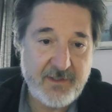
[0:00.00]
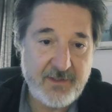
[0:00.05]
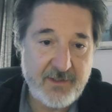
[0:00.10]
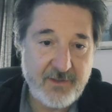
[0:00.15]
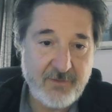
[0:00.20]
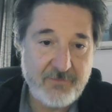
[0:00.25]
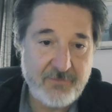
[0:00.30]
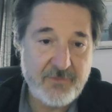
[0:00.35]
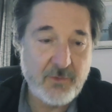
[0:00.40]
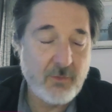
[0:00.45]

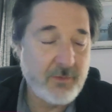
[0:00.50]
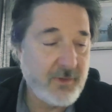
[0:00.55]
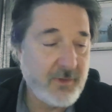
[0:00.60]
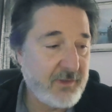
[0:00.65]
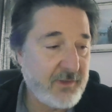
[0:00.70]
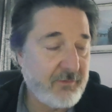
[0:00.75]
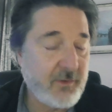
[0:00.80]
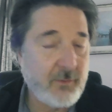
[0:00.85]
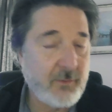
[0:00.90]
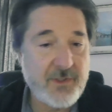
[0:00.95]
fuel
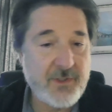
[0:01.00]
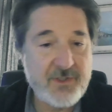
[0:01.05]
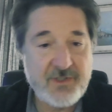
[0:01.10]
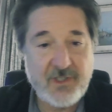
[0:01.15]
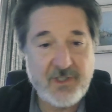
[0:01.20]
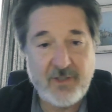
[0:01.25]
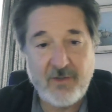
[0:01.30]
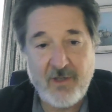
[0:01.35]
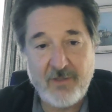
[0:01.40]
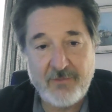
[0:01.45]
delivery was
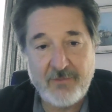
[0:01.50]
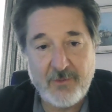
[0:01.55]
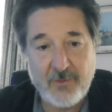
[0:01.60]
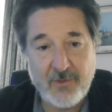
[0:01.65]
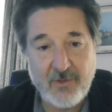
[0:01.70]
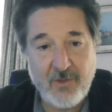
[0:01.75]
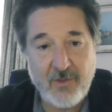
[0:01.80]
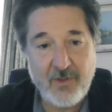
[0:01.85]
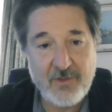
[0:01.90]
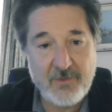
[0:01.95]
shut off to a
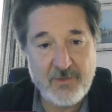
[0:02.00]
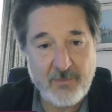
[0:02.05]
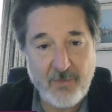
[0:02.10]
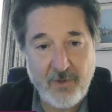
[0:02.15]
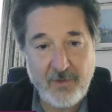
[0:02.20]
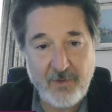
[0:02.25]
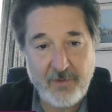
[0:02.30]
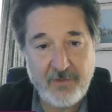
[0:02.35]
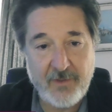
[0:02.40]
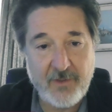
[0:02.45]
large
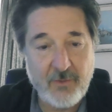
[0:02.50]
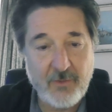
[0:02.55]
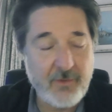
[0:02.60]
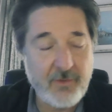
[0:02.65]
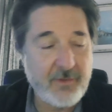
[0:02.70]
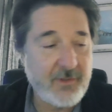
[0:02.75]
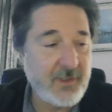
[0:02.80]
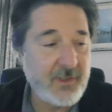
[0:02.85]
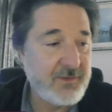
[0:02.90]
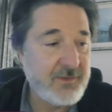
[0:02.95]
part of the
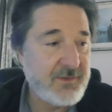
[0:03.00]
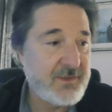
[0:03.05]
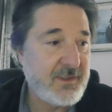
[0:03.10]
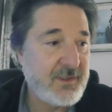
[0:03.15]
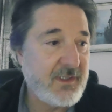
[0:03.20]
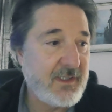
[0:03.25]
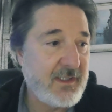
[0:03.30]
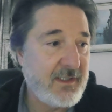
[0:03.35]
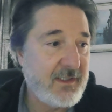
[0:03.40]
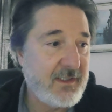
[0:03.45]
Northeast
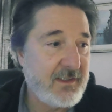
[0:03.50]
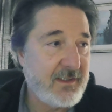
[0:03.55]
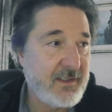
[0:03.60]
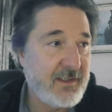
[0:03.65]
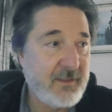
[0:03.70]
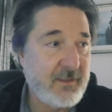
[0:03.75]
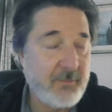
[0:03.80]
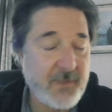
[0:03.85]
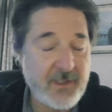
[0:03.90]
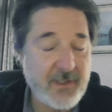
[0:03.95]
and
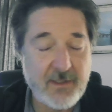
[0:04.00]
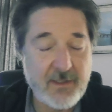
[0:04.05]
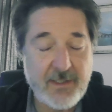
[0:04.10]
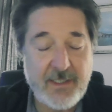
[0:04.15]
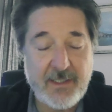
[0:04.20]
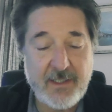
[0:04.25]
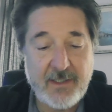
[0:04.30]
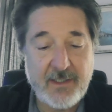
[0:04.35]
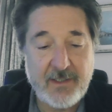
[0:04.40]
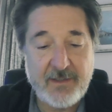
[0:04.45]
then
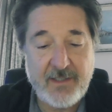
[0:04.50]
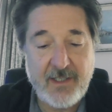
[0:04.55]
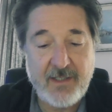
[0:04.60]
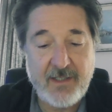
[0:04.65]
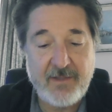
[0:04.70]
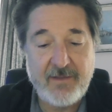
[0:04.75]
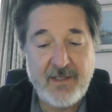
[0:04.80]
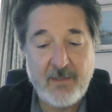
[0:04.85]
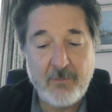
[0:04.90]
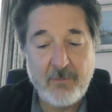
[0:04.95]
Mid-Atlantic
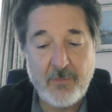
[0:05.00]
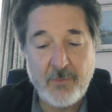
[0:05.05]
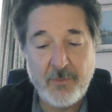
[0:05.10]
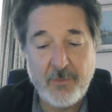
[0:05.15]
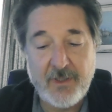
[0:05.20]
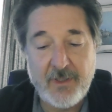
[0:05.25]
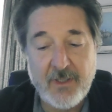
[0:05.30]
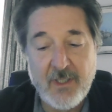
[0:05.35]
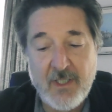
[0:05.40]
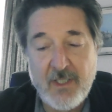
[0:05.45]
at that
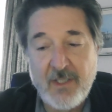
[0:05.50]
point.